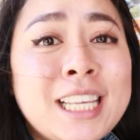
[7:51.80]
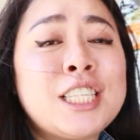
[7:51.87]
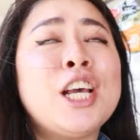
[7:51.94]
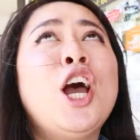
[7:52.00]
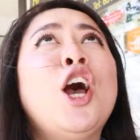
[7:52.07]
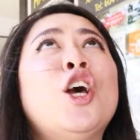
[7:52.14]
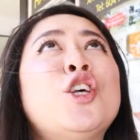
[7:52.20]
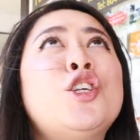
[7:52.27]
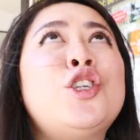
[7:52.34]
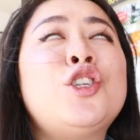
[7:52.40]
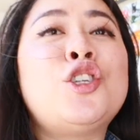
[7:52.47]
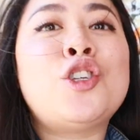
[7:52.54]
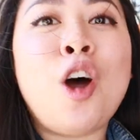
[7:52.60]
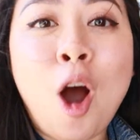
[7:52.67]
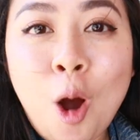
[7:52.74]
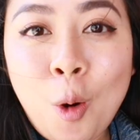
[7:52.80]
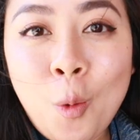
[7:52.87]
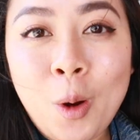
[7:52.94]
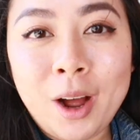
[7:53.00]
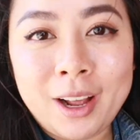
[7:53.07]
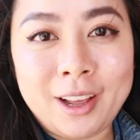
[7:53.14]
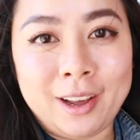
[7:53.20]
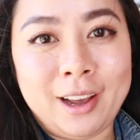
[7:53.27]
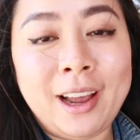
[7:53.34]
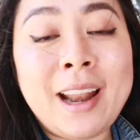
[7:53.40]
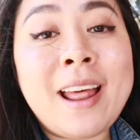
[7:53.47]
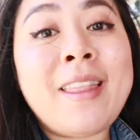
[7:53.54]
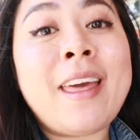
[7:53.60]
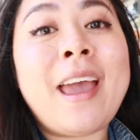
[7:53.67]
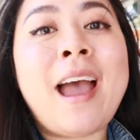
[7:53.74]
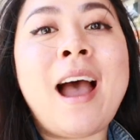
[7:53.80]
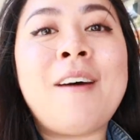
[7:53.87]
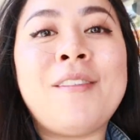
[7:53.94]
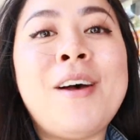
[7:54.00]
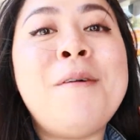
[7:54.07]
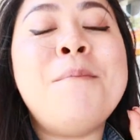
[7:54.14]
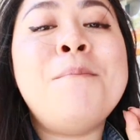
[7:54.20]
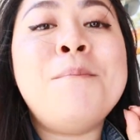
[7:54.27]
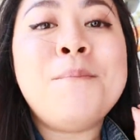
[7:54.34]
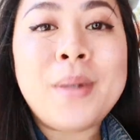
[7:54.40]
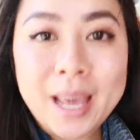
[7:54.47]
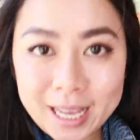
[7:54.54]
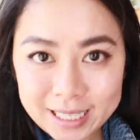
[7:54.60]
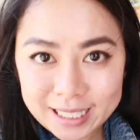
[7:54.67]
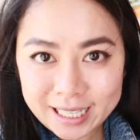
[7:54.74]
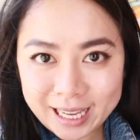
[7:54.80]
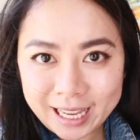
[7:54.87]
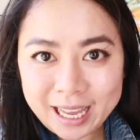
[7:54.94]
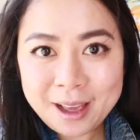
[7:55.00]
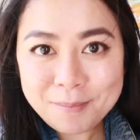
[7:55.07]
is so good, and they have amazing,